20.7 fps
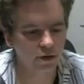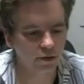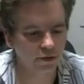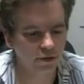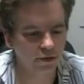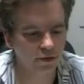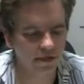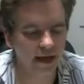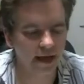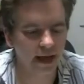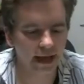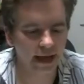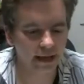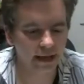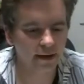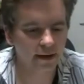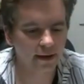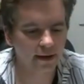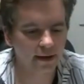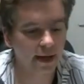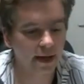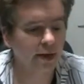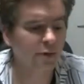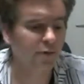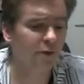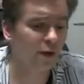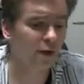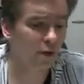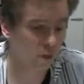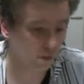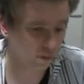So he chose to die at a
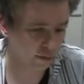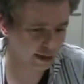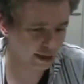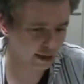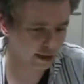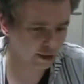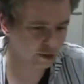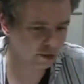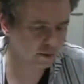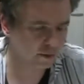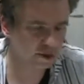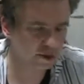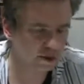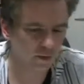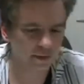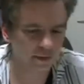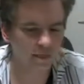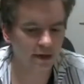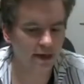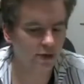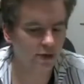very old age, by the way.